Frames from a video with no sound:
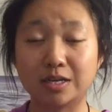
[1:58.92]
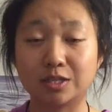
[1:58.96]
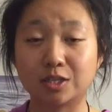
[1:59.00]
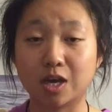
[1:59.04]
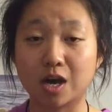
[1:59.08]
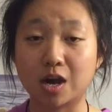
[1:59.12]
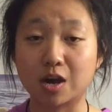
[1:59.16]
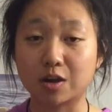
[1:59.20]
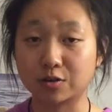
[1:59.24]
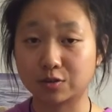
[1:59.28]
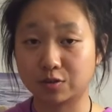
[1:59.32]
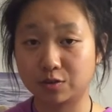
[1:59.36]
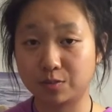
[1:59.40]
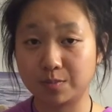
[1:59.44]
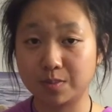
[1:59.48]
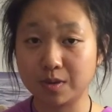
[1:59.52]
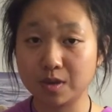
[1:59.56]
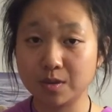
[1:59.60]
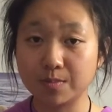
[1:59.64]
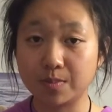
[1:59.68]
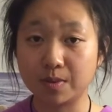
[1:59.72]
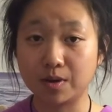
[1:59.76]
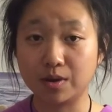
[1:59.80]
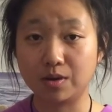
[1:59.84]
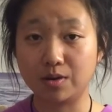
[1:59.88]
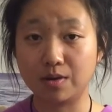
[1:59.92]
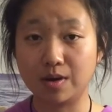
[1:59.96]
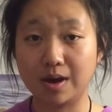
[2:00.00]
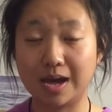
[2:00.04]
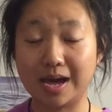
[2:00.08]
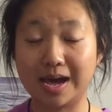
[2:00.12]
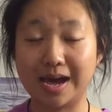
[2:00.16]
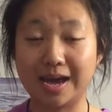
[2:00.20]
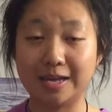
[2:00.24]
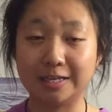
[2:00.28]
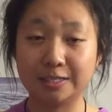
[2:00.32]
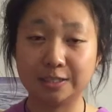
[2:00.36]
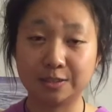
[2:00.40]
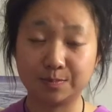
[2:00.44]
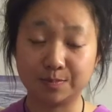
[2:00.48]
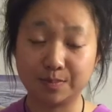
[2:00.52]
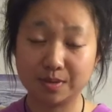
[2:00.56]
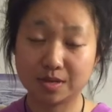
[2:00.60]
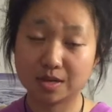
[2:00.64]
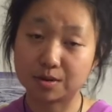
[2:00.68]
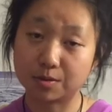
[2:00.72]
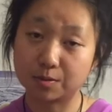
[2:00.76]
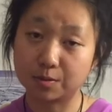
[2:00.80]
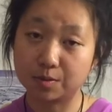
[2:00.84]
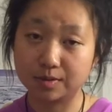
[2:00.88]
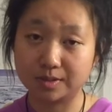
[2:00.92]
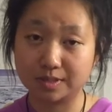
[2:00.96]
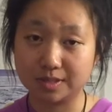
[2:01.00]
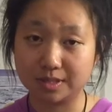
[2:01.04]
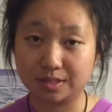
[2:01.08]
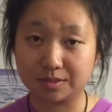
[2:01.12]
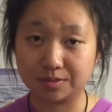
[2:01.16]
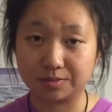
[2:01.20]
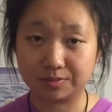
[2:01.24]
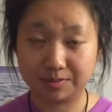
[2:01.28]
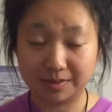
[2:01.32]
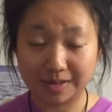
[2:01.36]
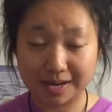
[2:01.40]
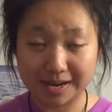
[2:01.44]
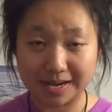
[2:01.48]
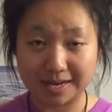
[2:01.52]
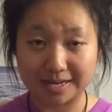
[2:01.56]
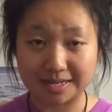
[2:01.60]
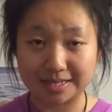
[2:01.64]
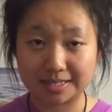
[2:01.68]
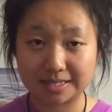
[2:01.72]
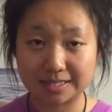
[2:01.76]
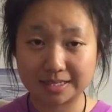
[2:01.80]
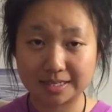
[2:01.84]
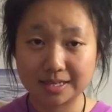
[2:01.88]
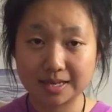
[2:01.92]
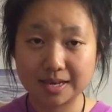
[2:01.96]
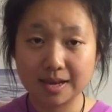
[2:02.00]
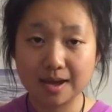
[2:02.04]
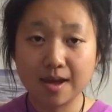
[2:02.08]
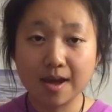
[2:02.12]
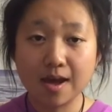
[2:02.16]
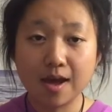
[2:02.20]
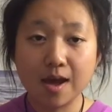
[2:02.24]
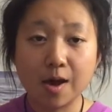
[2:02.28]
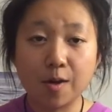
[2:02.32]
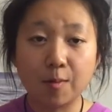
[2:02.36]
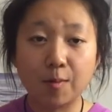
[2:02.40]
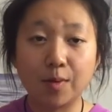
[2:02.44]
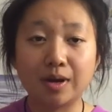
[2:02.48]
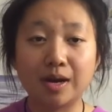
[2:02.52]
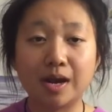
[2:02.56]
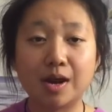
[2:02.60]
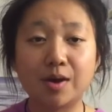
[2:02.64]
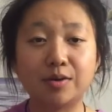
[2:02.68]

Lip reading: talk to people, I speak what is right. When